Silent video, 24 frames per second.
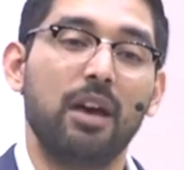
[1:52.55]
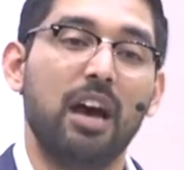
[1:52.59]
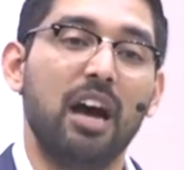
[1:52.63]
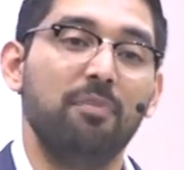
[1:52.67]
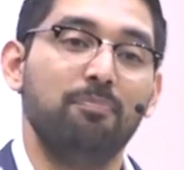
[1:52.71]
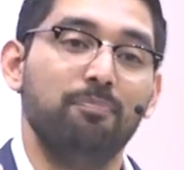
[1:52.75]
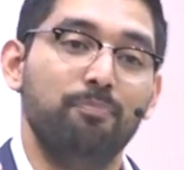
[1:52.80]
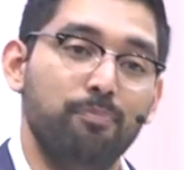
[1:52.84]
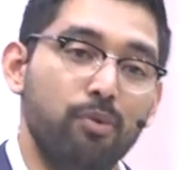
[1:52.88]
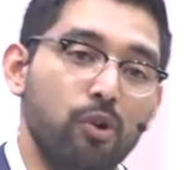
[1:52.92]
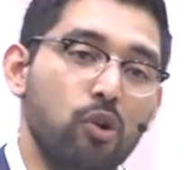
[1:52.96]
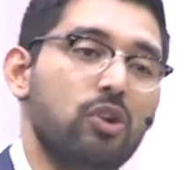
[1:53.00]
a
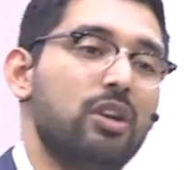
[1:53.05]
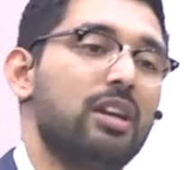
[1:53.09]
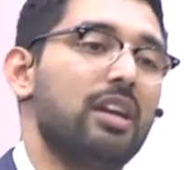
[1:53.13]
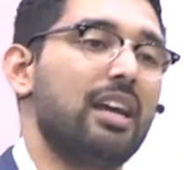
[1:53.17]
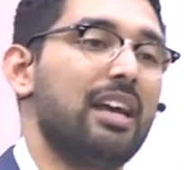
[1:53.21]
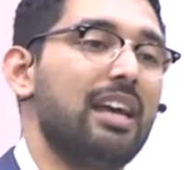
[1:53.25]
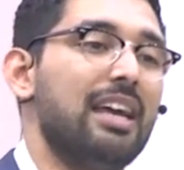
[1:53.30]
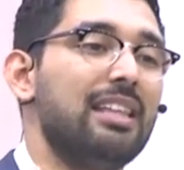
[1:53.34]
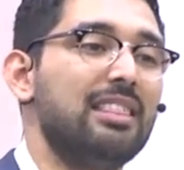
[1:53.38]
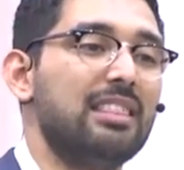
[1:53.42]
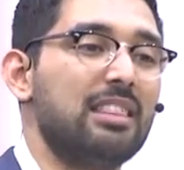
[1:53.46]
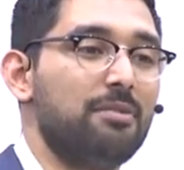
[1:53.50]
book
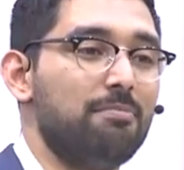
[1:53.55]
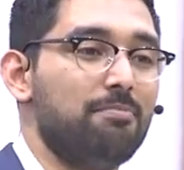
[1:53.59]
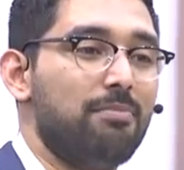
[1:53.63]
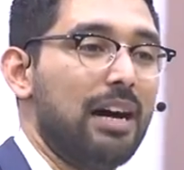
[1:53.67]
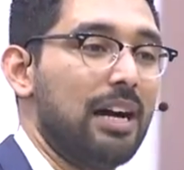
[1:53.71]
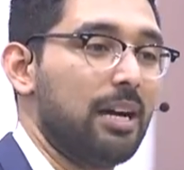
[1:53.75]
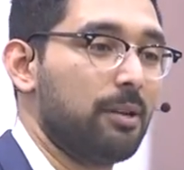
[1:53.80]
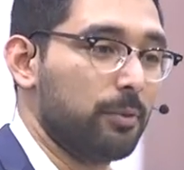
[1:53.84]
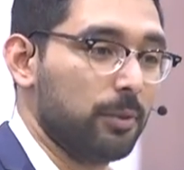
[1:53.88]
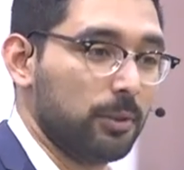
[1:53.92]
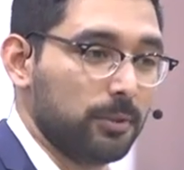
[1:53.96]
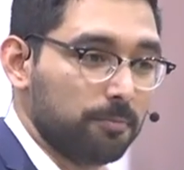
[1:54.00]
in the
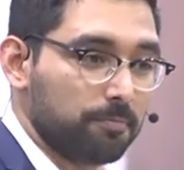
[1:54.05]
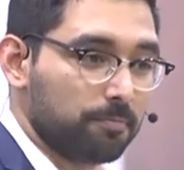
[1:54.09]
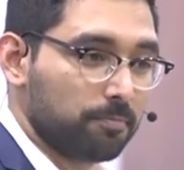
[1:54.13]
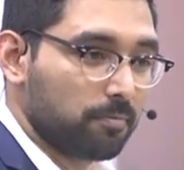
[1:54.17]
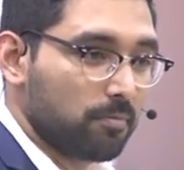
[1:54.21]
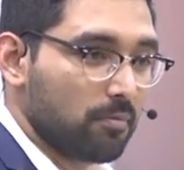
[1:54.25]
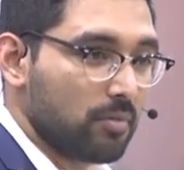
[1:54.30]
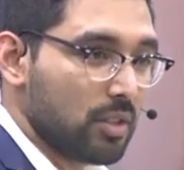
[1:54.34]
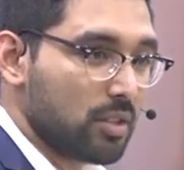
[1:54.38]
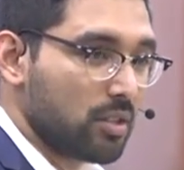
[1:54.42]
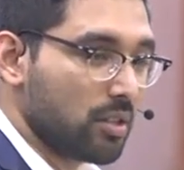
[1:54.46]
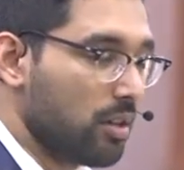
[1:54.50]
Bible.
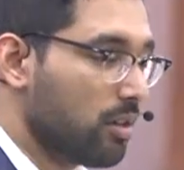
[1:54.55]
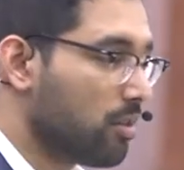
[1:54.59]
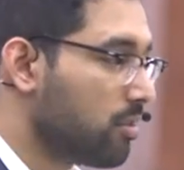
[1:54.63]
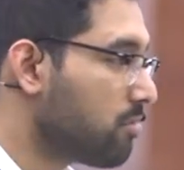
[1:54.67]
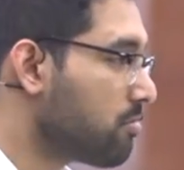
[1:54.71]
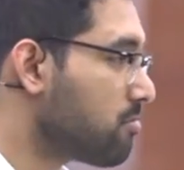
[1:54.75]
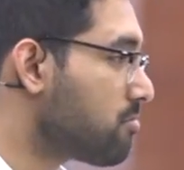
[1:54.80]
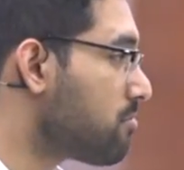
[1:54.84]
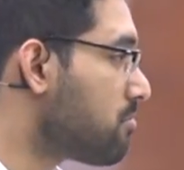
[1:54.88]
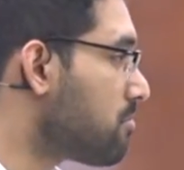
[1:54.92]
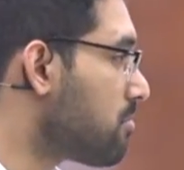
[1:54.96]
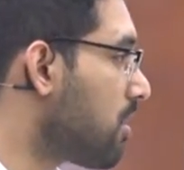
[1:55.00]
So
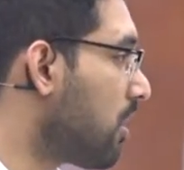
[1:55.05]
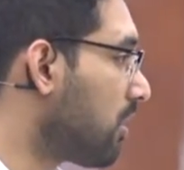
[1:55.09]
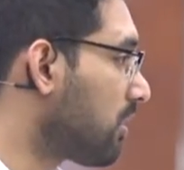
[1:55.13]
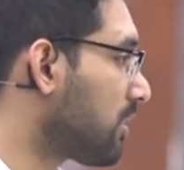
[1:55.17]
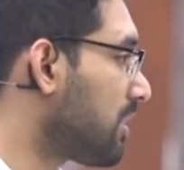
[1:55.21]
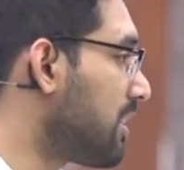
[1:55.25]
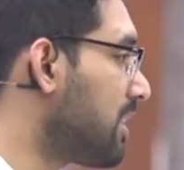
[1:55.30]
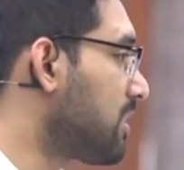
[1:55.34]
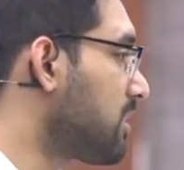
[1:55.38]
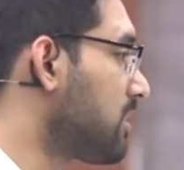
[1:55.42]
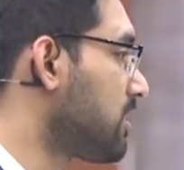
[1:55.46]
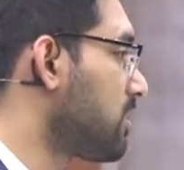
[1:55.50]
not
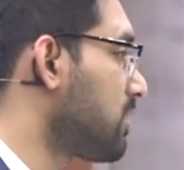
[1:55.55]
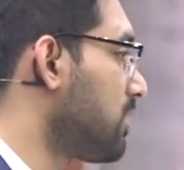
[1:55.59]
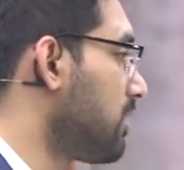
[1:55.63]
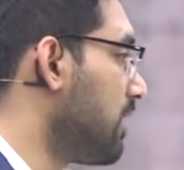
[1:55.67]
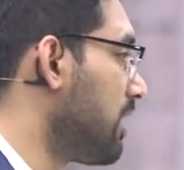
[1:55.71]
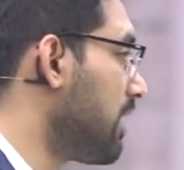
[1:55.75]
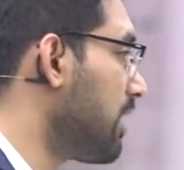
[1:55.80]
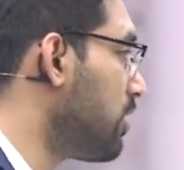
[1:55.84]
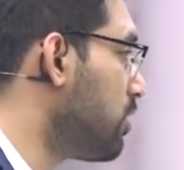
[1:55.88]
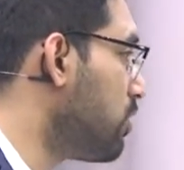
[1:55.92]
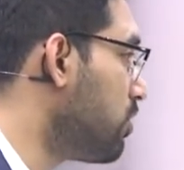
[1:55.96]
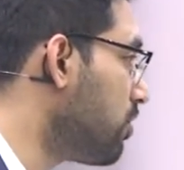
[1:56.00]

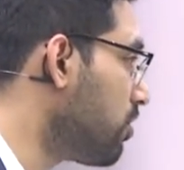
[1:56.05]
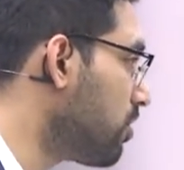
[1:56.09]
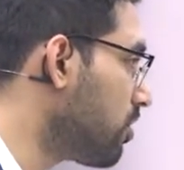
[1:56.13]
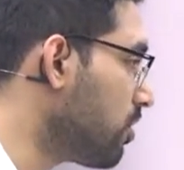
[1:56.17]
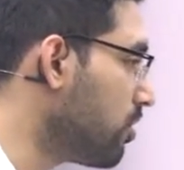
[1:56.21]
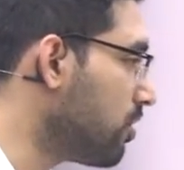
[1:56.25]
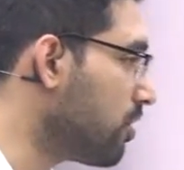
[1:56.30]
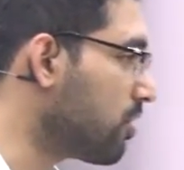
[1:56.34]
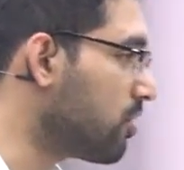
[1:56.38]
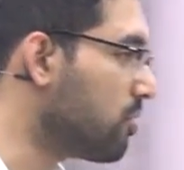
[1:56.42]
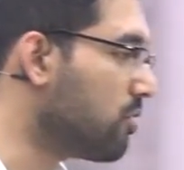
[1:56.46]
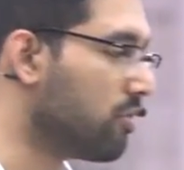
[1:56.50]
necessarily
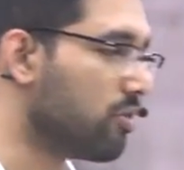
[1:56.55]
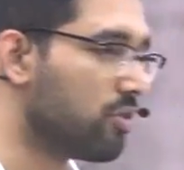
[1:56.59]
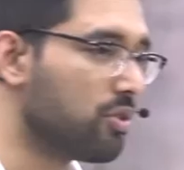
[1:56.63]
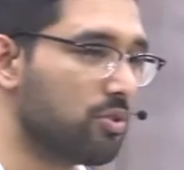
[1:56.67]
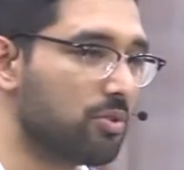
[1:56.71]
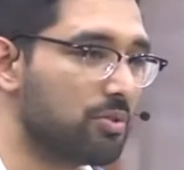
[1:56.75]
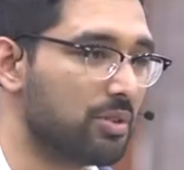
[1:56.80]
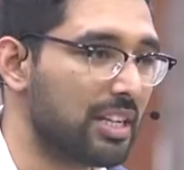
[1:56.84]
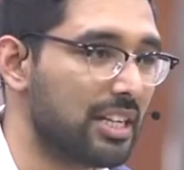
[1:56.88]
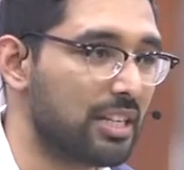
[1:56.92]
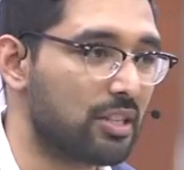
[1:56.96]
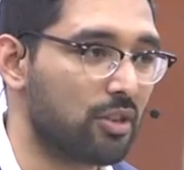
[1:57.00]

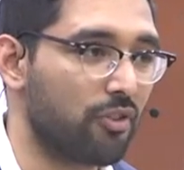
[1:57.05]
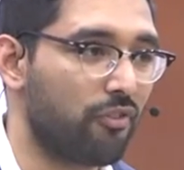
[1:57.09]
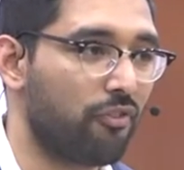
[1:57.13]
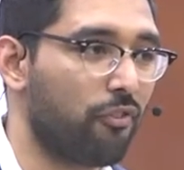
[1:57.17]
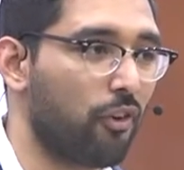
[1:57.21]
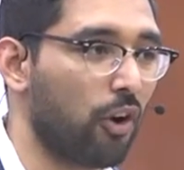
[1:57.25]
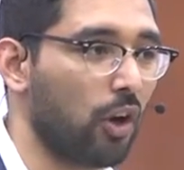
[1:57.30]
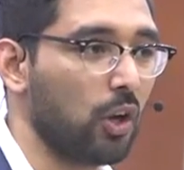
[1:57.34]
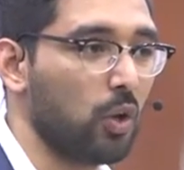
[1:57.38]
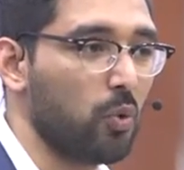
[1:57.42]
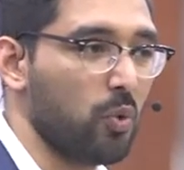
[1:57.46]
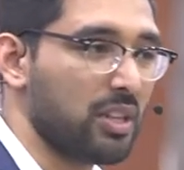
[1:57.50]
you need to
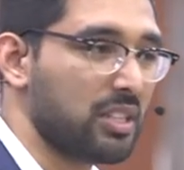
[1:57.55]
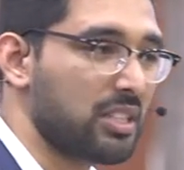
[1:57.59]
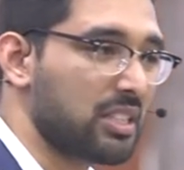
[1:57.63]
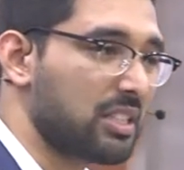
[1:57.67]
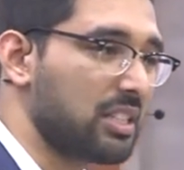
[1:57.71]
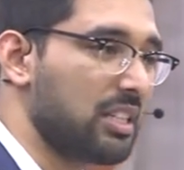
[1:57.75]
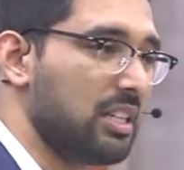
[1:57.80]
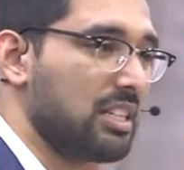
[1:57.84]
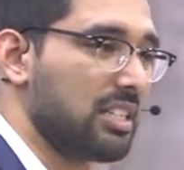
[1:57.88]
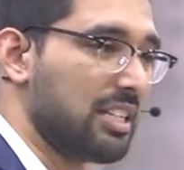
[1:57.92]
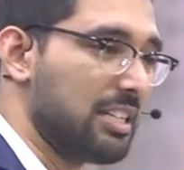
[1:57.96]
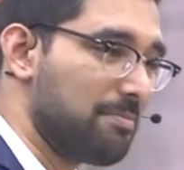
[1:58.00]
follow a
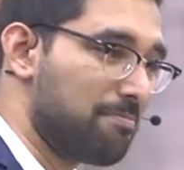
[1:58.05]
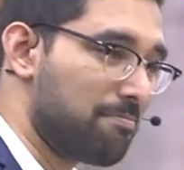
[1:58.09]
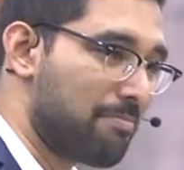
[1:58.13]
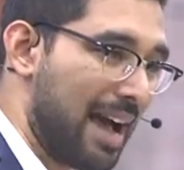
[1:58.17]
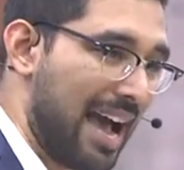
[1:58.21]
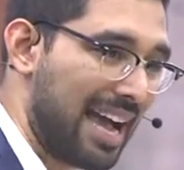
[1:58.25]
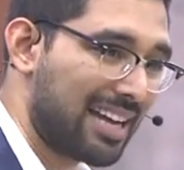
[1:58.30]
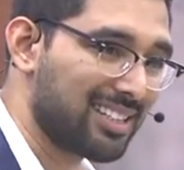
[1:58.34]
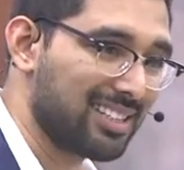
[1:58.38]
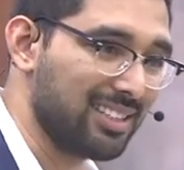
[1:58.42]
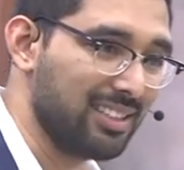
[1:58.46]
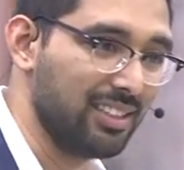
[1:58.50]
certain
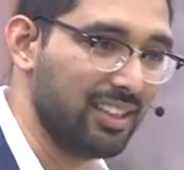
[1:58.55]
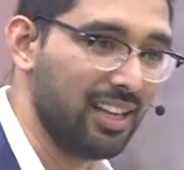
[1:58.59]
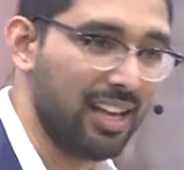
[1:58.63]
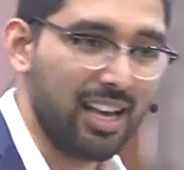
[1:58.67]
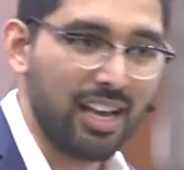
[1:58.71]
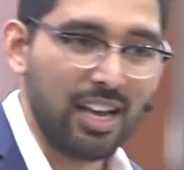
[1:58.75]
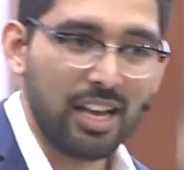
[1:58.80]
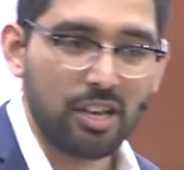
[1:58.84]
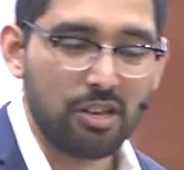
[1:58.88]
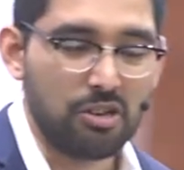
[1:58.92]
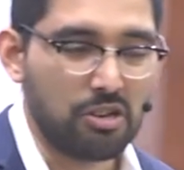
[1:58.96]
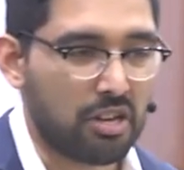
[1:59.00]
pattern.
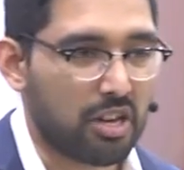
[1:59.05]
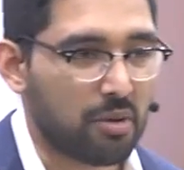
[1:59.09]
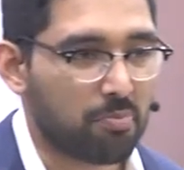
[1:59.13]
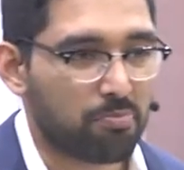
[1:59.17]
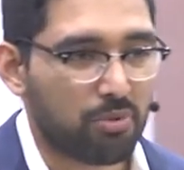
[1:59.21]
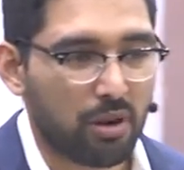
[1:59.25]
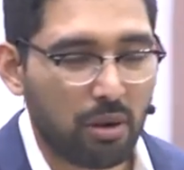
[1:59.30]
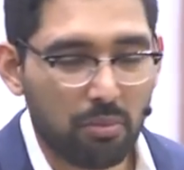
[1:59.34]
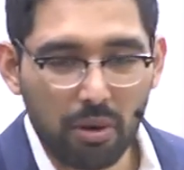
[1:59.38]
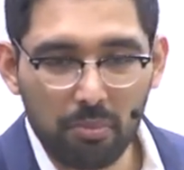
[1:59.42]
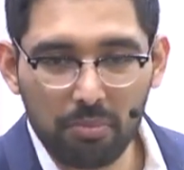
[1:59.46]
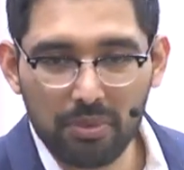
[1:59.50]
You can
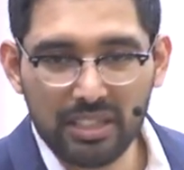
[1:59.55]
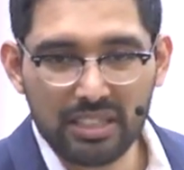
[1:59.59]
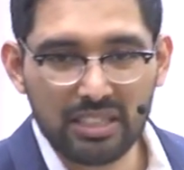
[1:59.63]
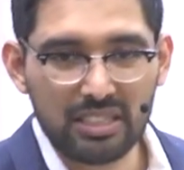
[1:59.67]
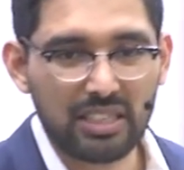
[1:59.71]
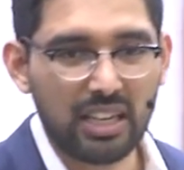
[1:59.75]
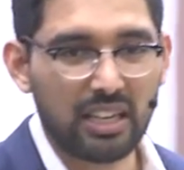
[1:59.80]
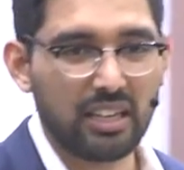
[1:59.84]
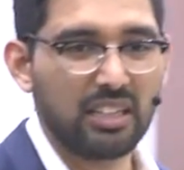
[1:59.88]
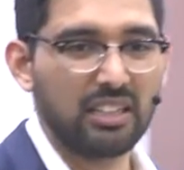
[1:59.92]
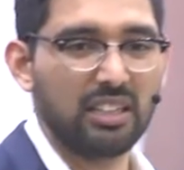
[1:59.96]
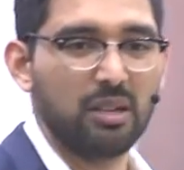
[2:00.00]
probably
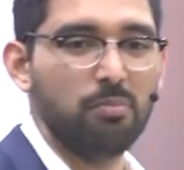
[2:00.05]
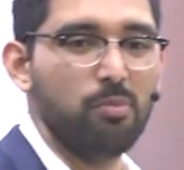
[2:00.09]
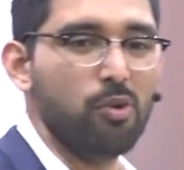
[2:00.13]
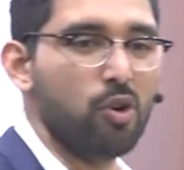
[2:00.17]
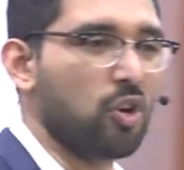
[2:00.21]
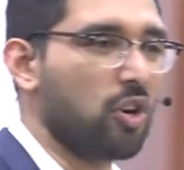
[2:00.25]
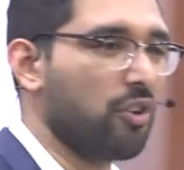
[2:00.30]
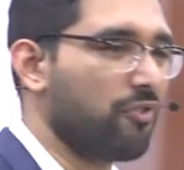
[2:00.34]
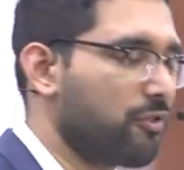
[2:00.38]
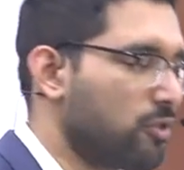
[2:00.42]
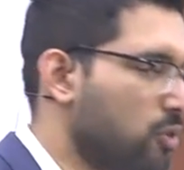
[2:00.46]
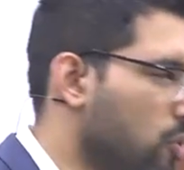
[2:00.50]
study the
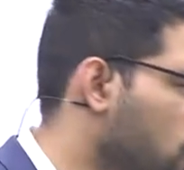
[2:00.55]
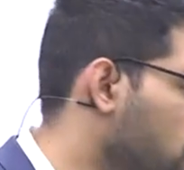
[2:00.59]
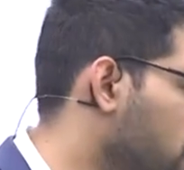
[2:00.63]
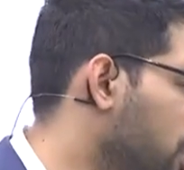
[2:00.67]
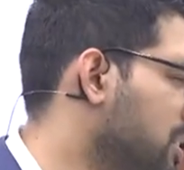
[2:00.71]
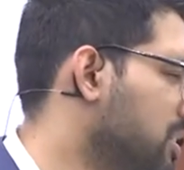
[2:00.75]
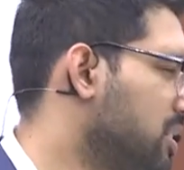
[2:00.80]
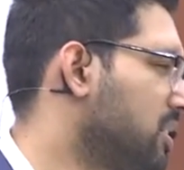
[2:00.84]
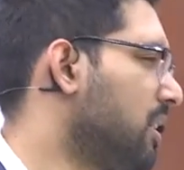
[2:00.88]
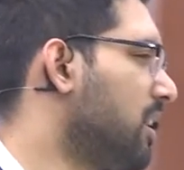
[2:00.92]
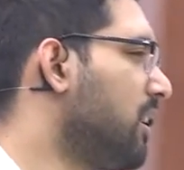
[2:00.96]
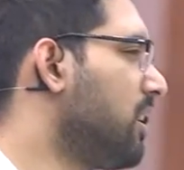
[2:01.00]
book of
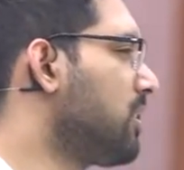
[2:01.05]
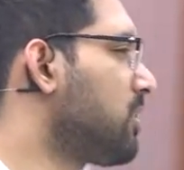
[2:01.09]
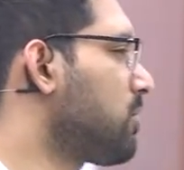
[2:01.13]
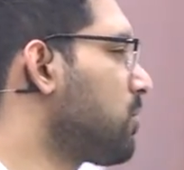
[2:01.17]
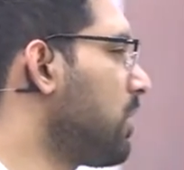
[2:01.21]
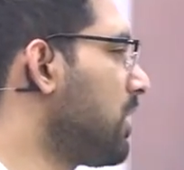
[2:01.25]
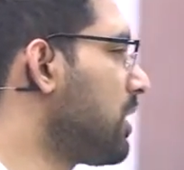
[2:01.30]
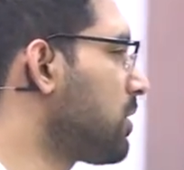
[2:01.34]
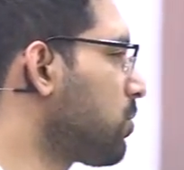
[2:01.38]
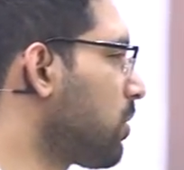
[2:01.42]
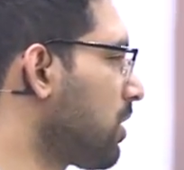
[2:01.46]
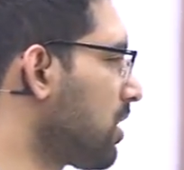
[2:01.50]
Romans.
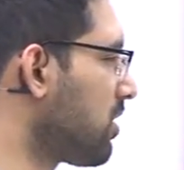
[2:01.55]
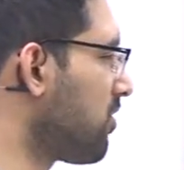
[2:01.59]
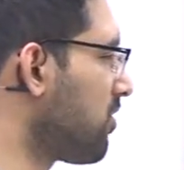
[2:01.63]
It's one